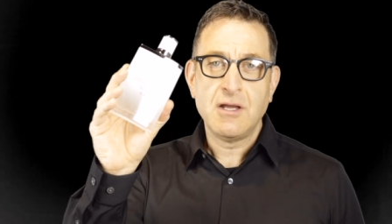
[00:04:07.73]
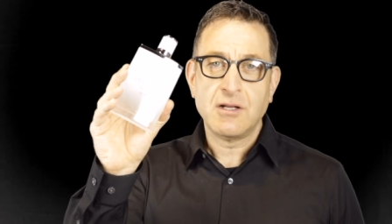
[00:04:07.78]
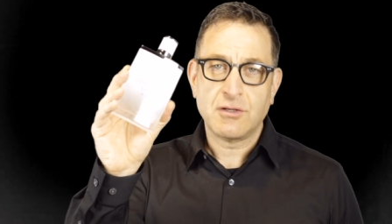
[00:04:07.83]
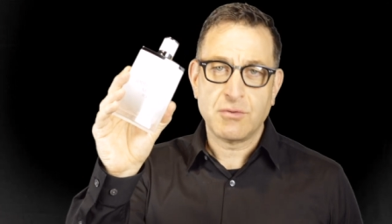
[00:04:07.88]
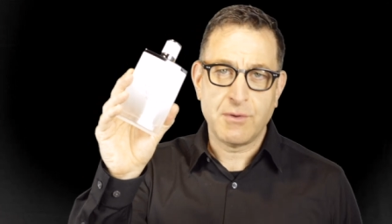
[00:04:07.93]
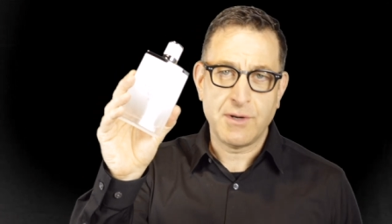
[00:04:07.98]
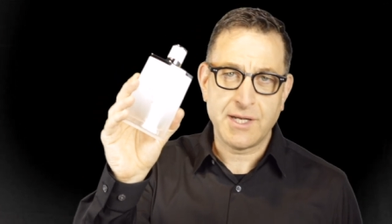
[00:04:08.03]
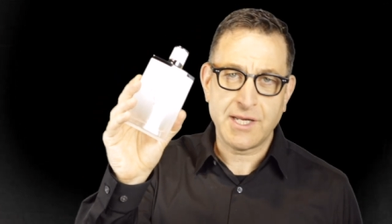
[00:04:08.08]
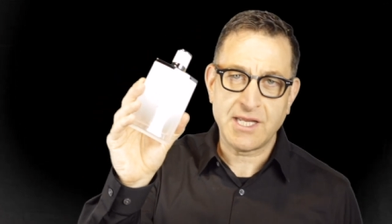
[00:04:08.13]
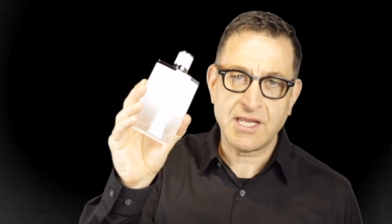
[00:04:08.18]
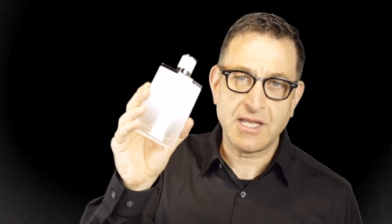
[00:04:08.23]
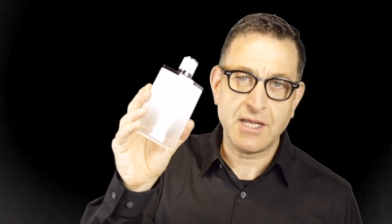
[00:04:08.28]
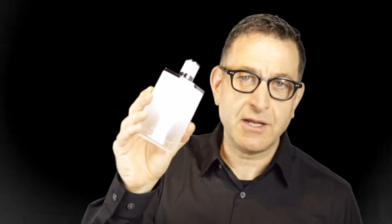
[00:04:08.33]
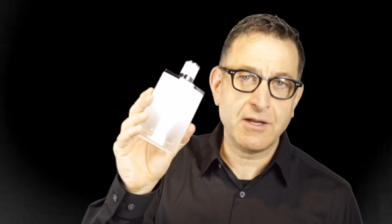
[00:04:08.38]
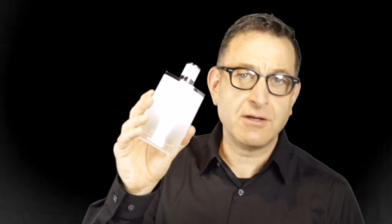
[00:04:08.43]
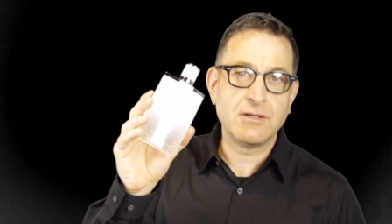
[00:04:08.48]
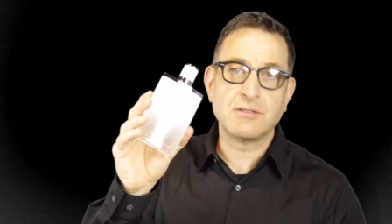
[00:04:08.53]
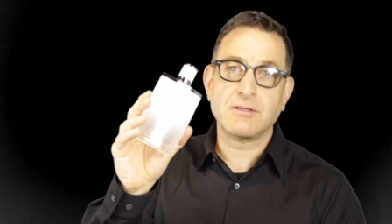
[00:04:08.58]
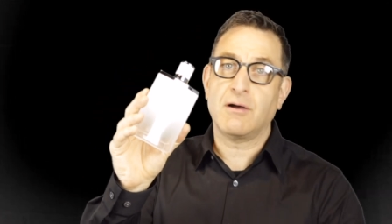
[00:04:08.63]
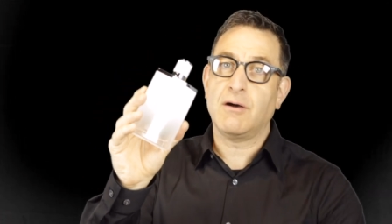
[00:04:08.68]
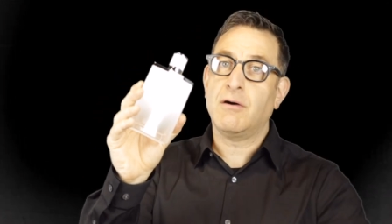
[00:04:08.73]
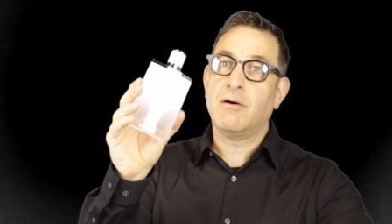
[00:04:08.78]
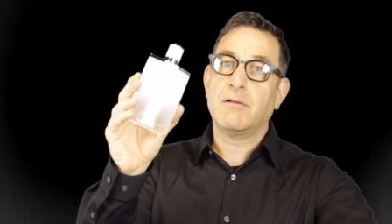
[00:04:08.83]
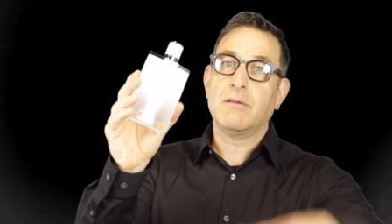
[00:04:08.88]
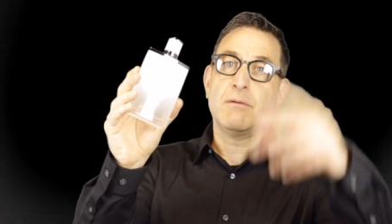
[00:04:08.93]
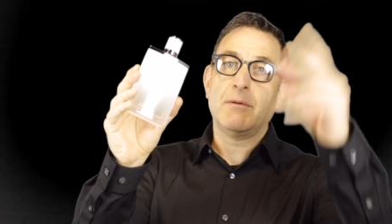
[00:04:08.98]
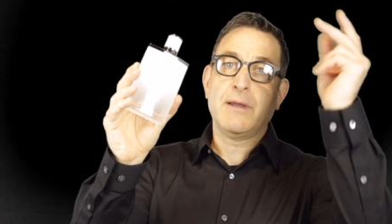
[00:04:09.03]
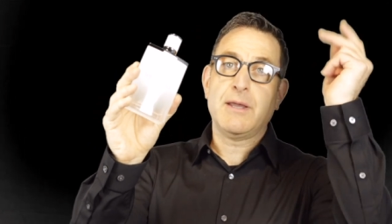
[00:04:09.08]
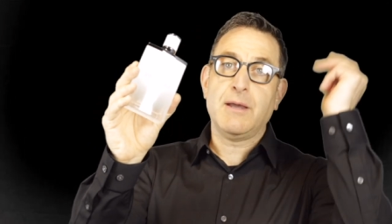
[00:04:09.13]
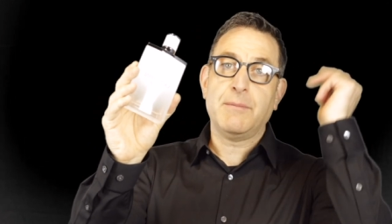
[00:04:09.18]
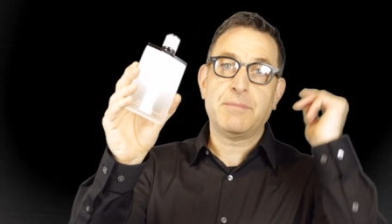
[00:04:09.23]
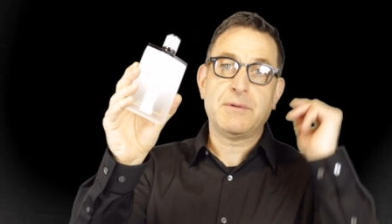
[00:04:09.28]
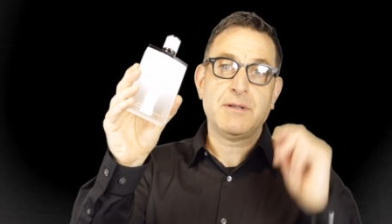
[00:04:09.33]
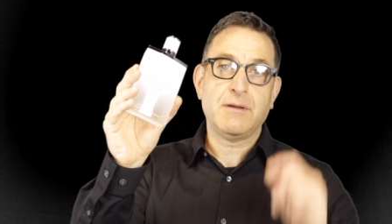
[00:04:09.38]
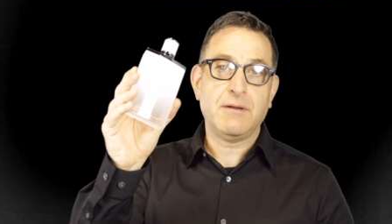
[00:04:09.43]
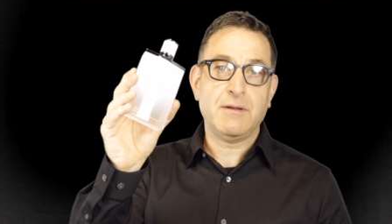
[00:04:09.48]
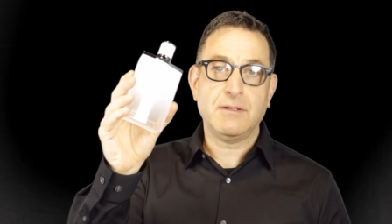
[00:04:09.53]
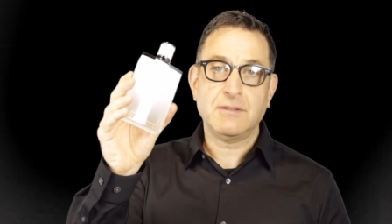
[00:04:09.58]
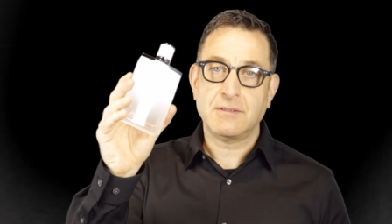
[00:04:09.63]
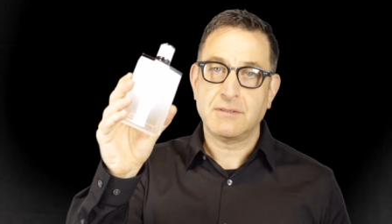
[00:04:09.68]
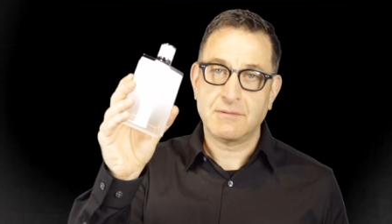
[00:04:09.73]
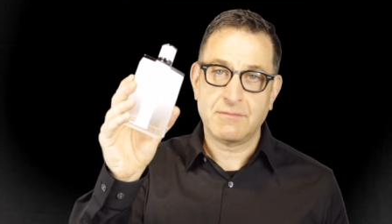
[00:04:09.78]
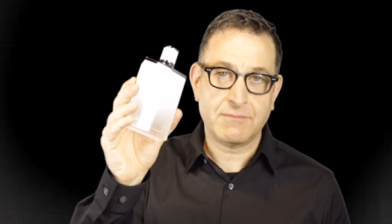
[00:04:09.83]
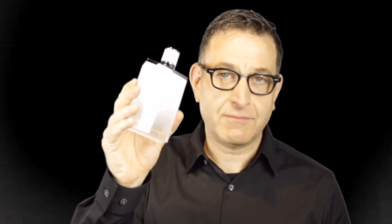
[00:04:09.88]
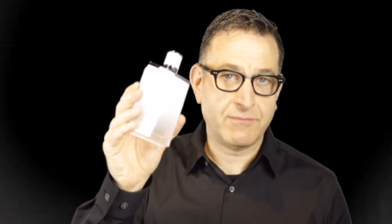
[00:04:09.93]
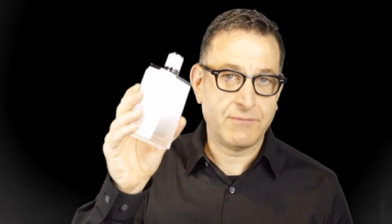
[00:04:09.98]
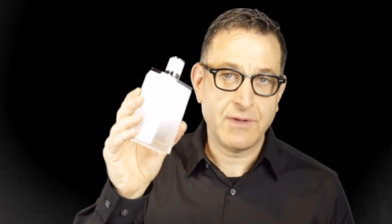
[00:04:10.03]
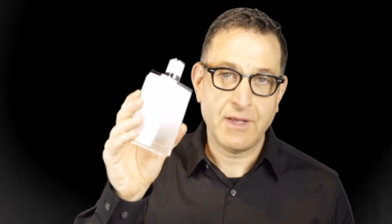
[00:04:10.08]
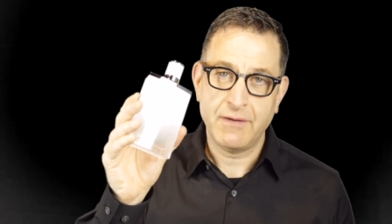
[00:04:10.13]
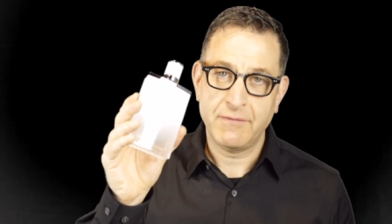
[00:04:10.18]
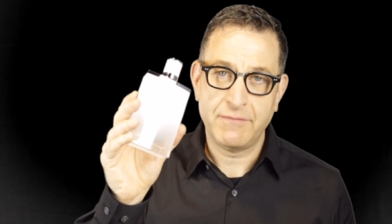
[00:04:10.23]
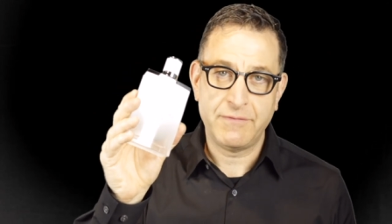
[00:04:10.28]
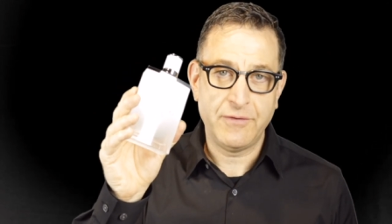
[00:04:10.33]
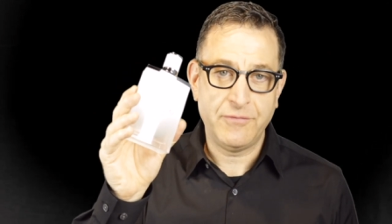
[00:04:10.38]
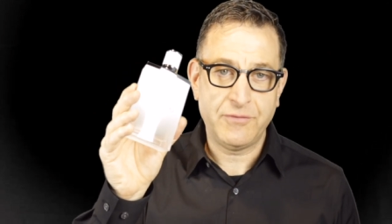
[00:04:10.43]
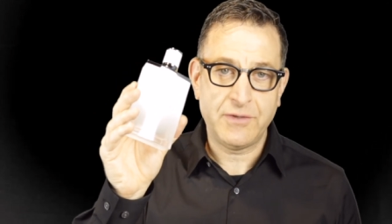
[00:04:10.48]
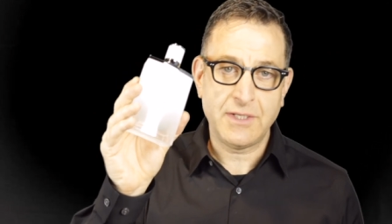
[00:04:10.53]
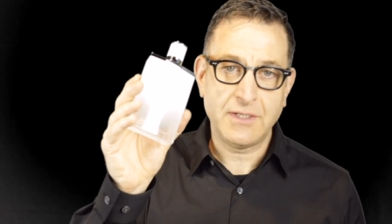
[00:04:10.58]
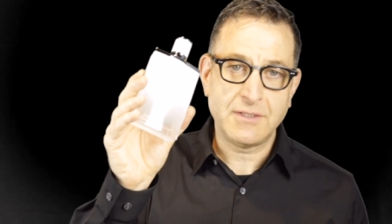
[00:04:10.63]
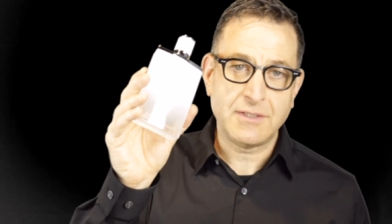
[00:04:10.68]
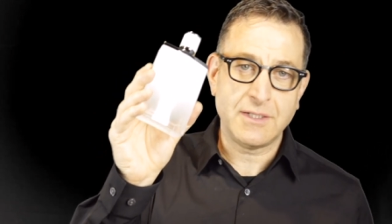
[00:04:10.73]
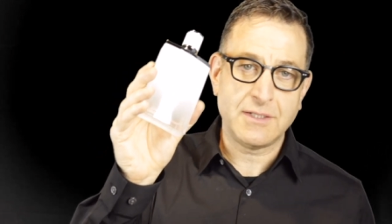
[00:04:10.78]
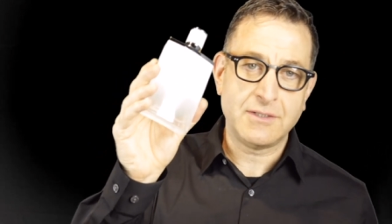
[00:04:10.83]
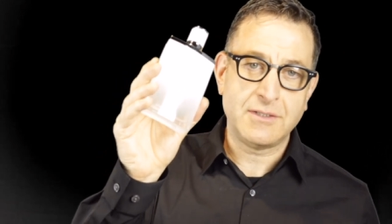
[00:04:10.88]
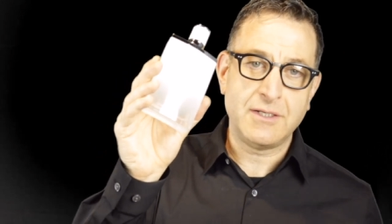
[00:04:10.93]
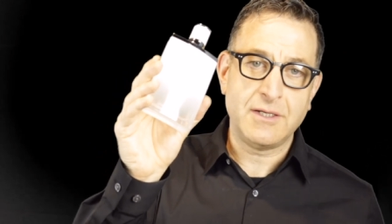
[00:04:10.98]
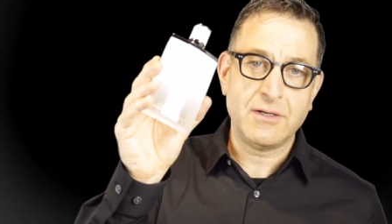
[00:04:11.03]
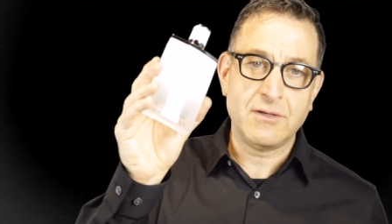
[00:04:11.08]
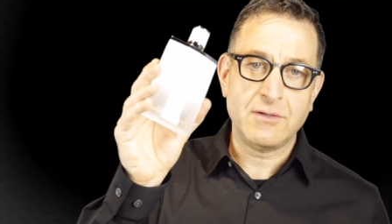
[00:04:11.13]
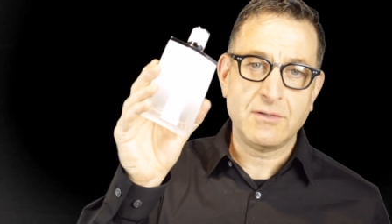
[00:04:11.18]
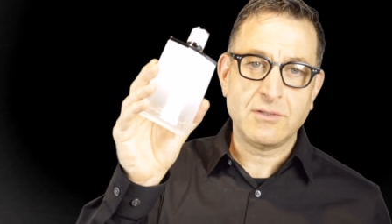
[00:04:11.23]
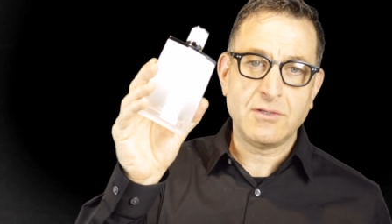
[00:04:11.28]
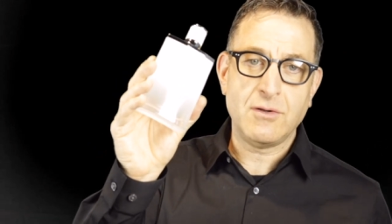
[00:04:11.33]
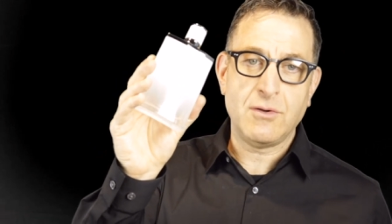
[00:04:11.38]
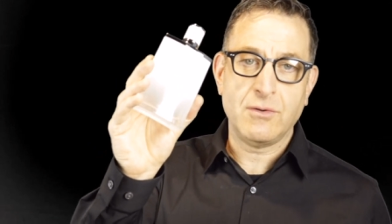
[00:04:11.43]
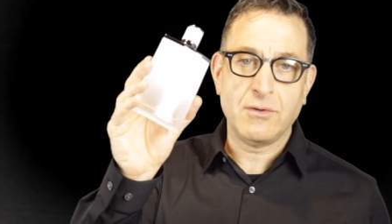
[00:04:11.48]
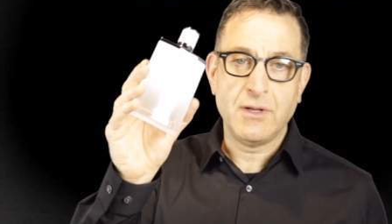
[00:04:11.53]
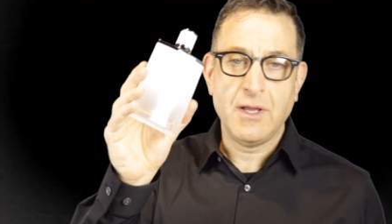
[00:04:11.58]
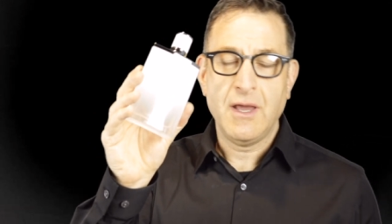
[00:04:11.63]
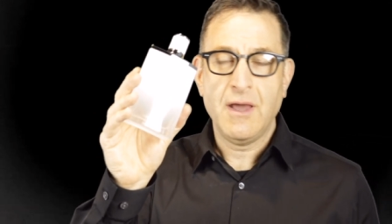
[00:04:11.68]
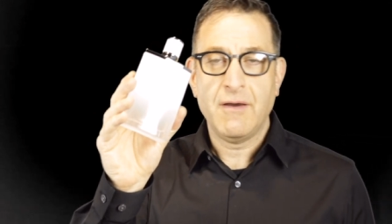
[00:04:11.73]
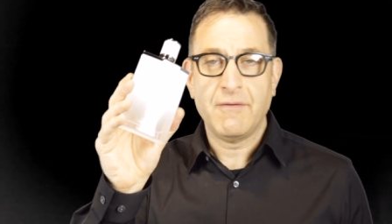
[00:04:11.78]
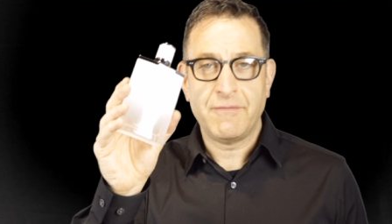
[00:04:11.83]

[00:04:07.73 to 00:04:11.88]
twenty years all the way up to fifty, sixty years old.